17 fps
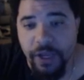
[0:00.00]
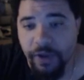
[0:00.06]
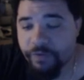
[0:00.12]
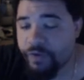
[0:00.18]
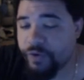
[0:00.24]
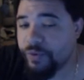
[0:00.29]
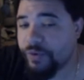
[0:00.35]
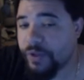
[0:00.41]

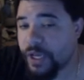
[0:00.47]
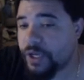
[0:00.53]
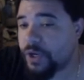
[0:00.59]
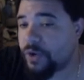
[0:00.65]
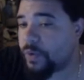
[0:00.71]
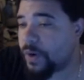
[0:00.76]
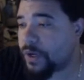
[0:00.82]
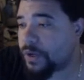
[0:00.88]
If you like
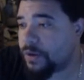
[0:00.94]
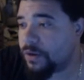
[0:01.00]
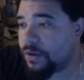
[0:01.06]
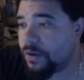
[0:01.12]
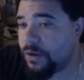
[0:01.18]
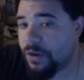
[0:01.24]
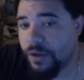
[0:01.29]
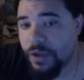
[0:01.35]
quick,
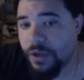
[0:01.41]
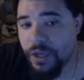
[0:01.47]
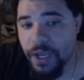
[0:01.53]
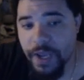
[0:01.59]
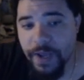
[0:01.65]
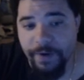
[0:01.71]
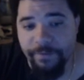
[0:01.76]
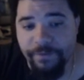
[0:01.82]

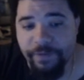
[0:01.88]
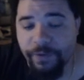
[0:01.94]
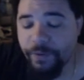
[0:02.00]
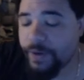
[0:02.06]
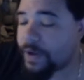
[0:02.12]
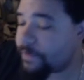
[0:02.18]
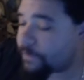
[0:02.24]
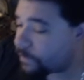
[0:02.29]
and if you
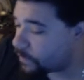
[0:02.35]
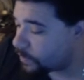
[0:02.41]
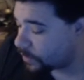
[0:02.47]
get